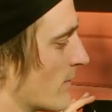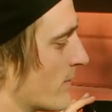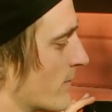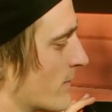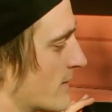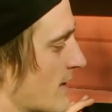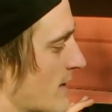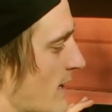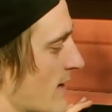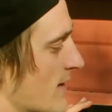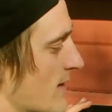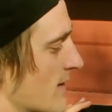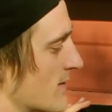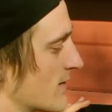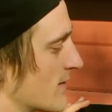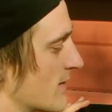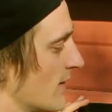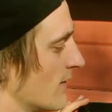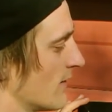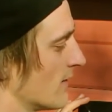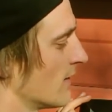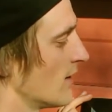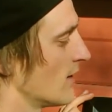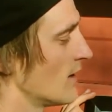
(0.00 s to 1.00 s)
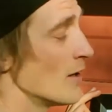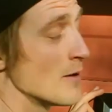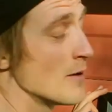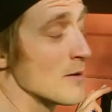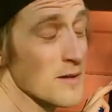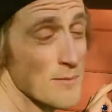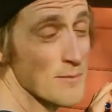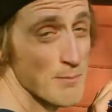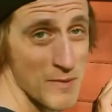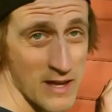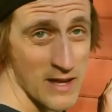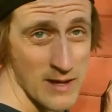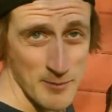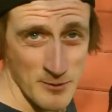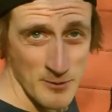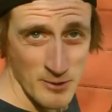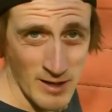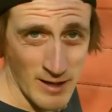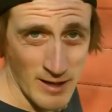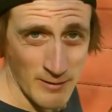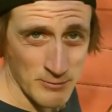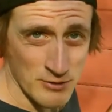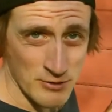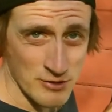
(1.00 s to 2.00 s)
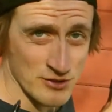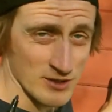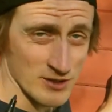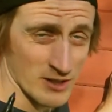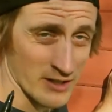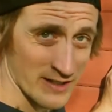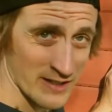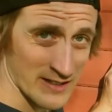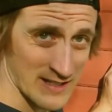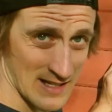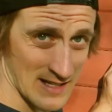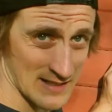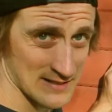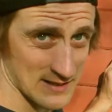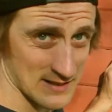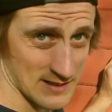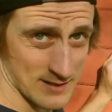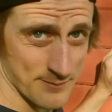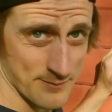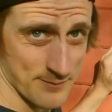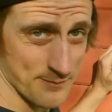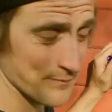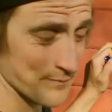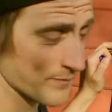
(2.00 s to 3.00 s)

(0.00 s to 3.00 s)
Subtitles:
of standing still, maybe you have to start guessing.